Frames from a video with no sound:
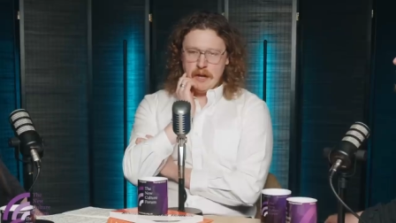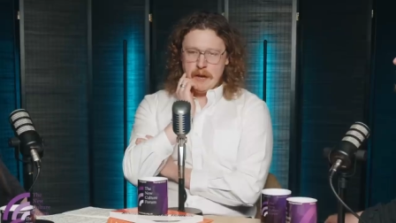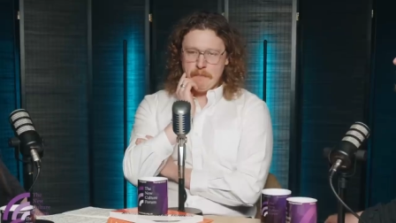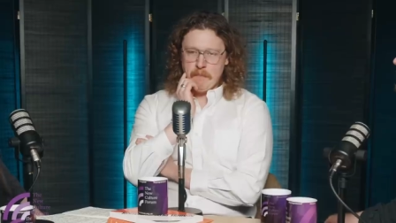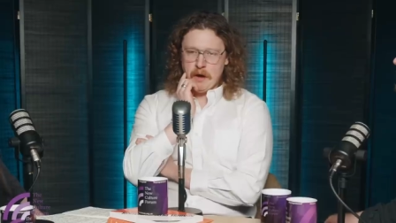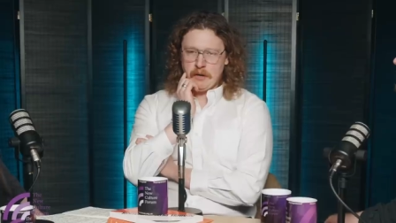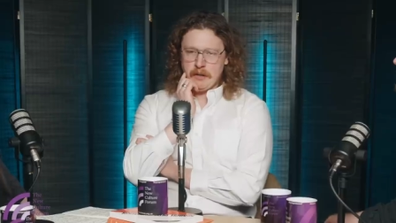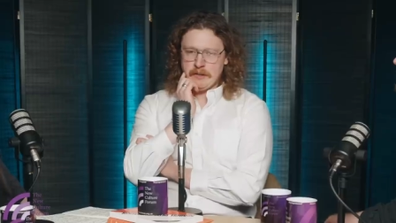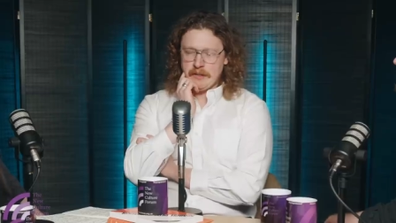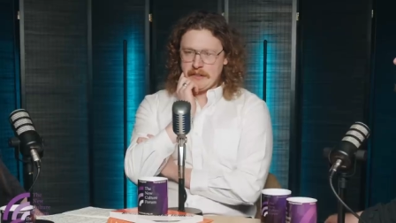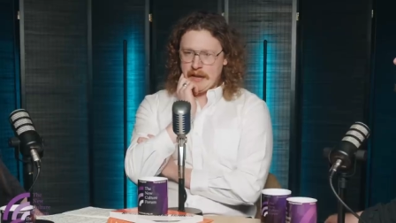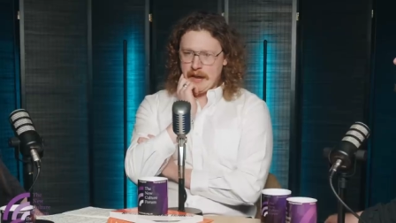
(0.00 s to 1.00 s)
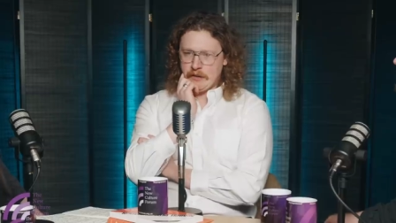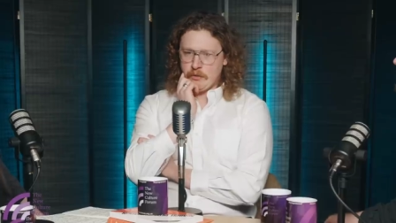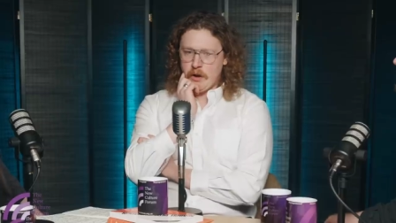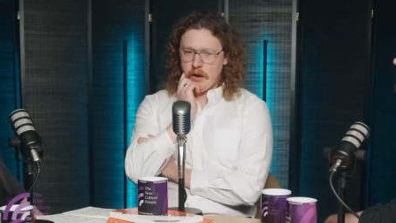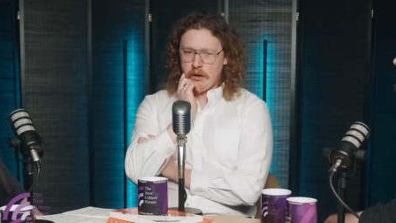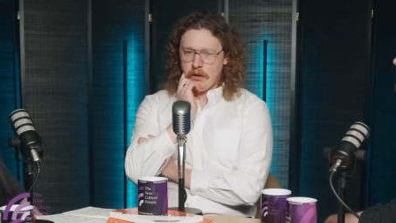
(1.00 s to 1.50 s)
um, and I think they had
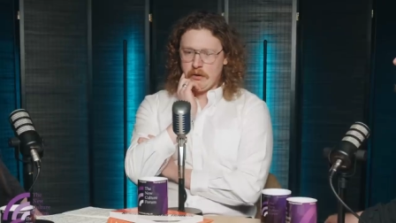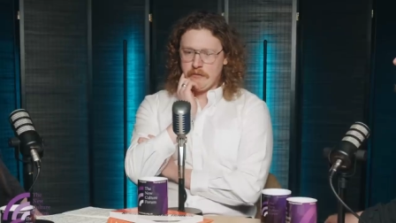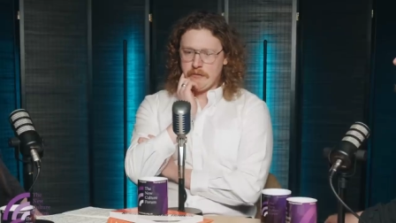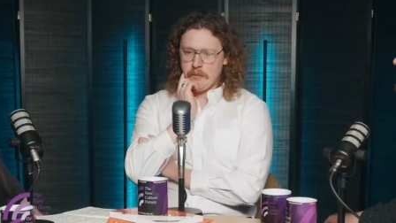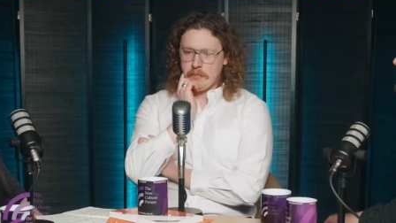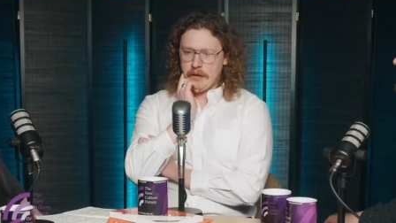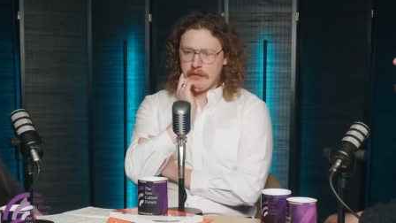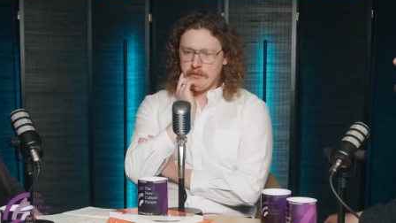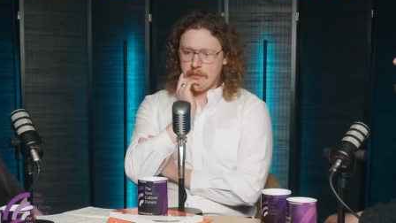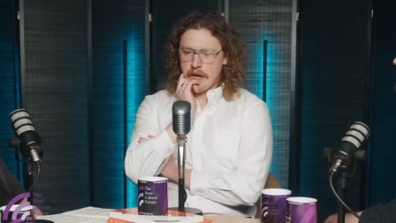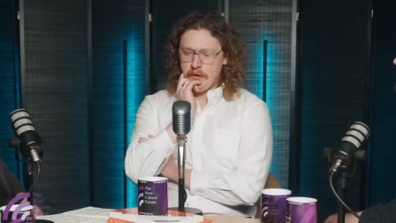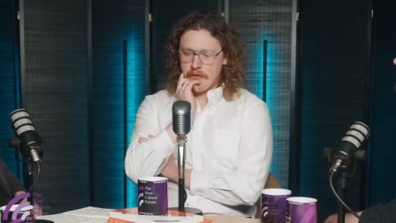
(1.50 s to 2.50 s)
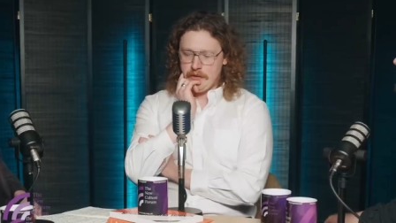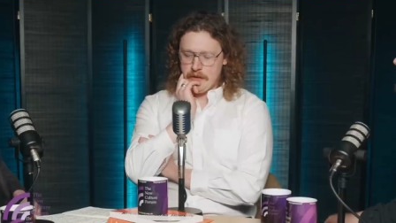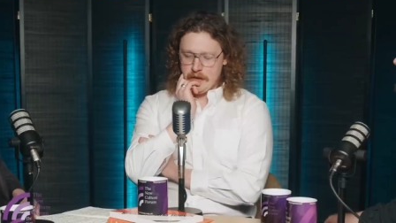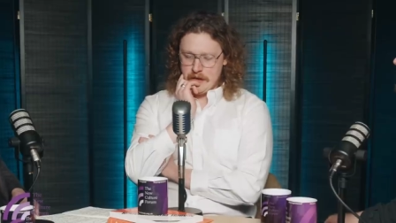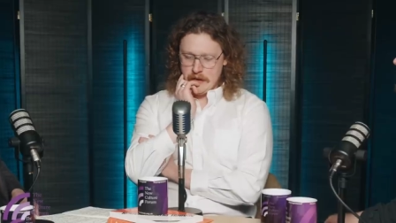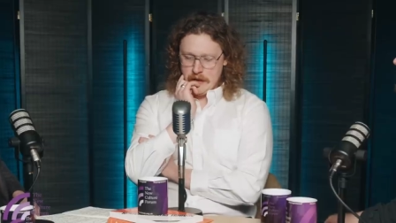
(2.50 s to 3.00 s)
quite a lot of complaints about
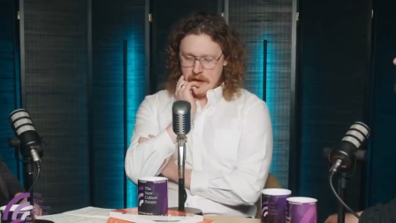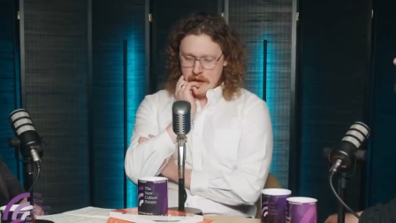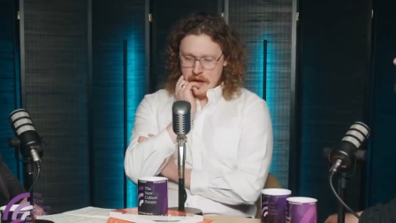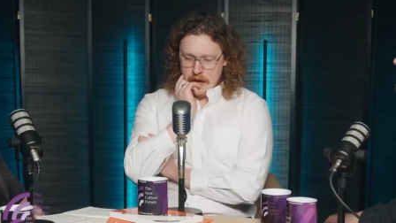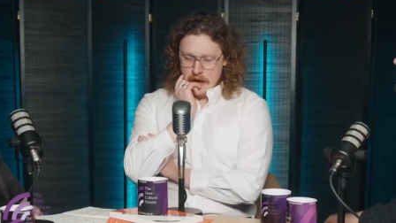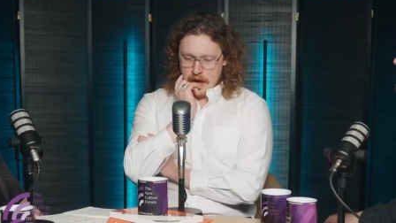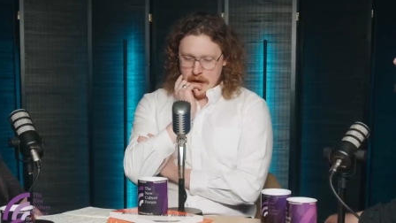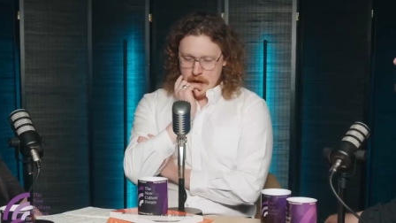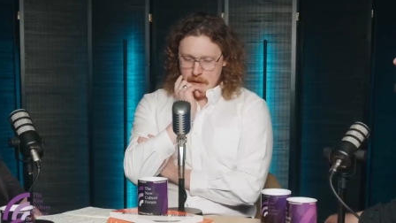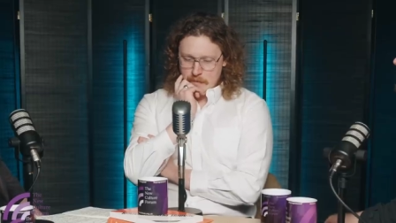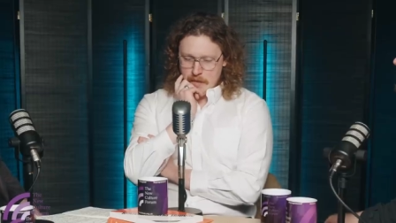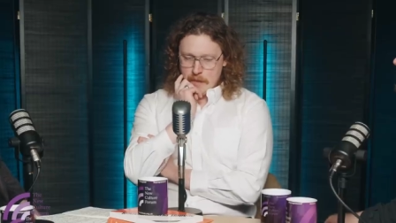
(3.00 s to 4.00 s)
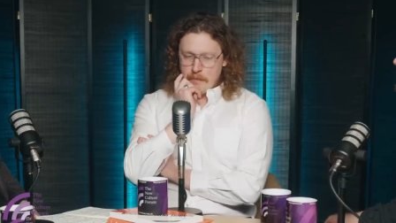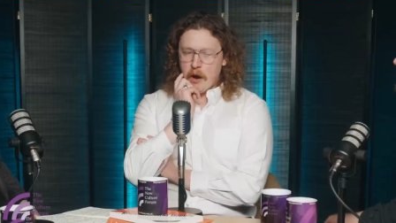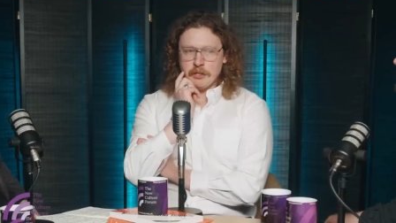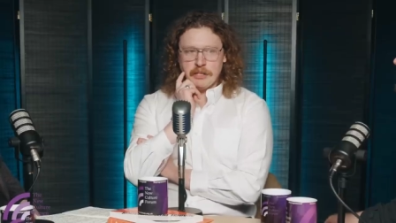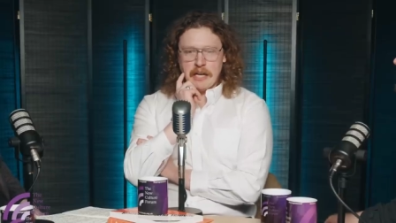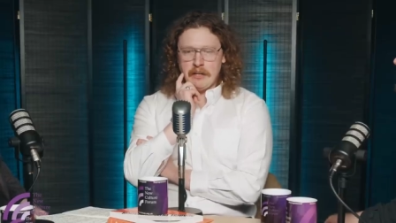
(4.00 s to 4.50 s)
the um,
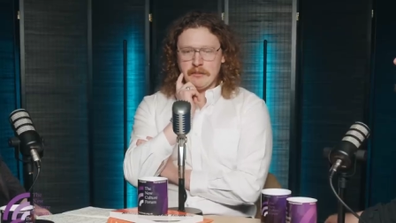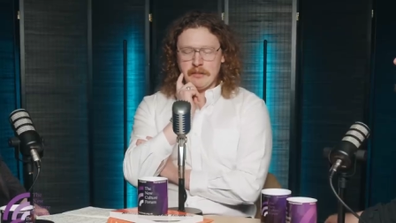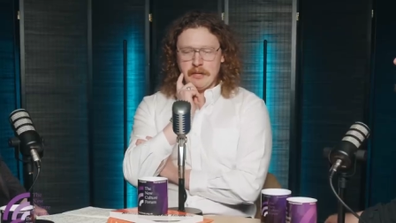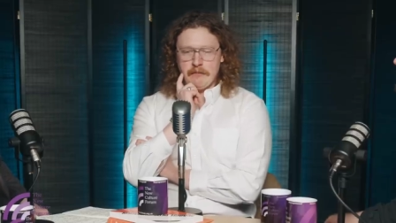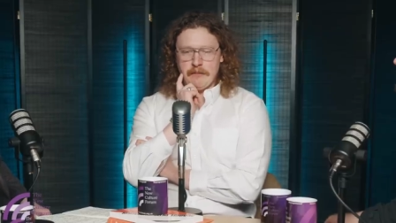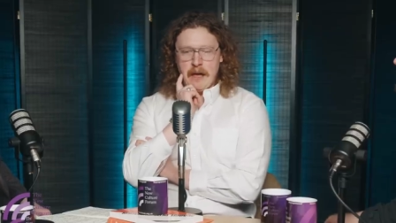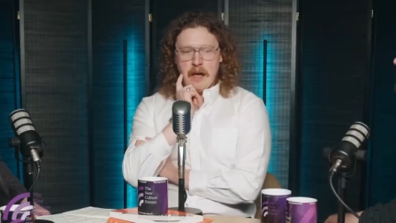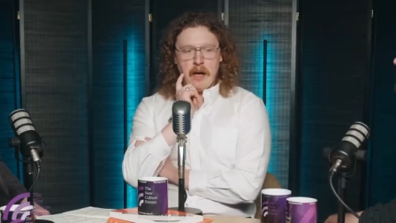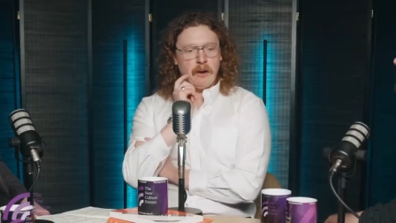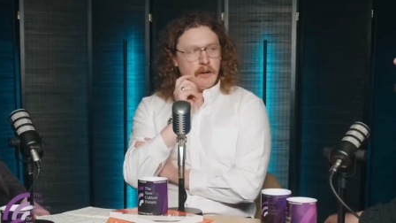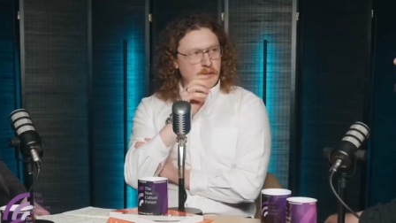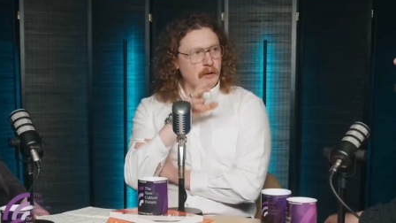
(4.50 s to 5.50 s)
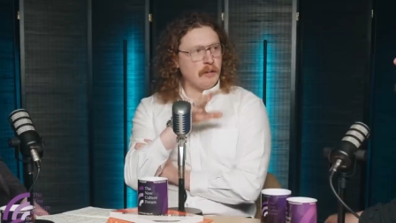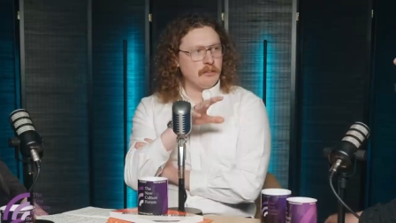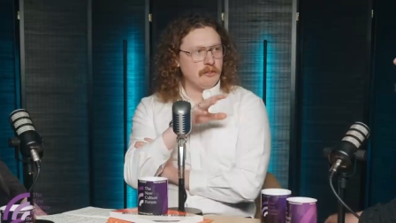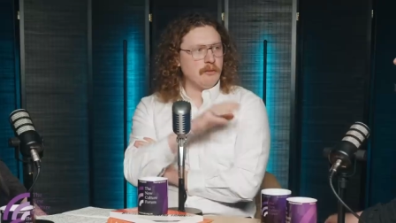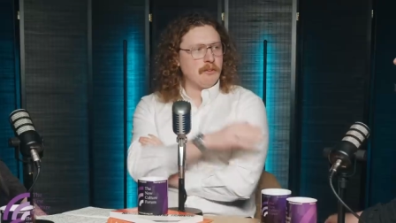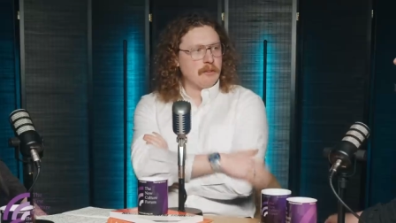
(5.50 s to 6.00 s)
impartiality of that, and I I
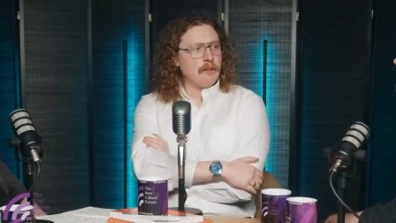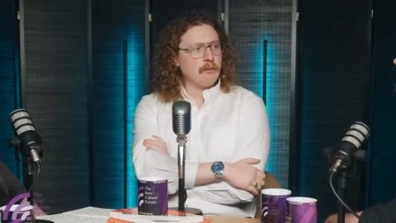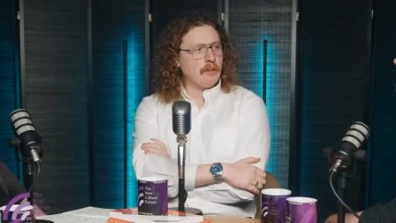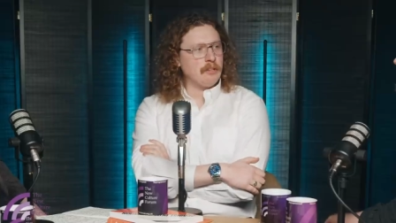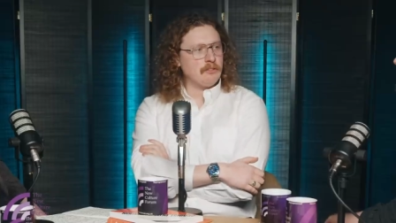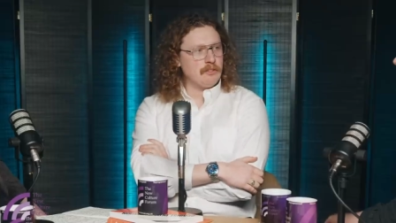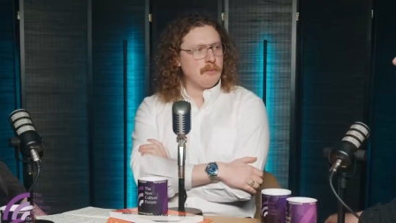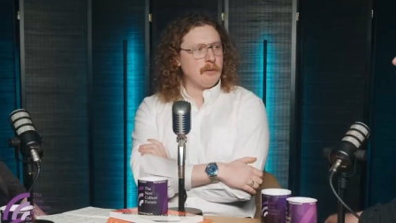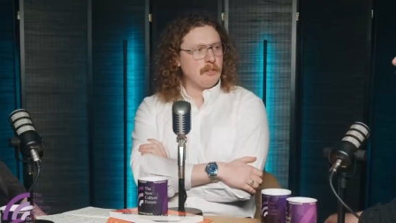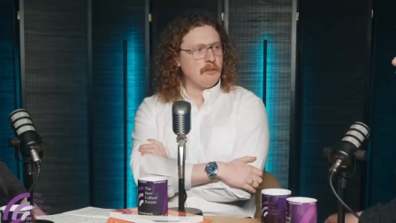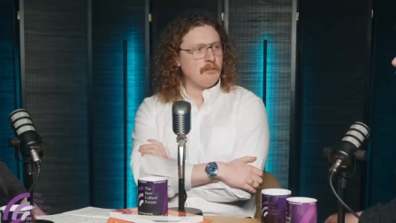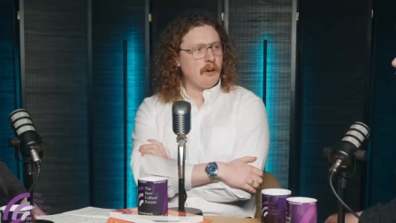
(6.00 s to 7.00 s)
do think they'll take GB News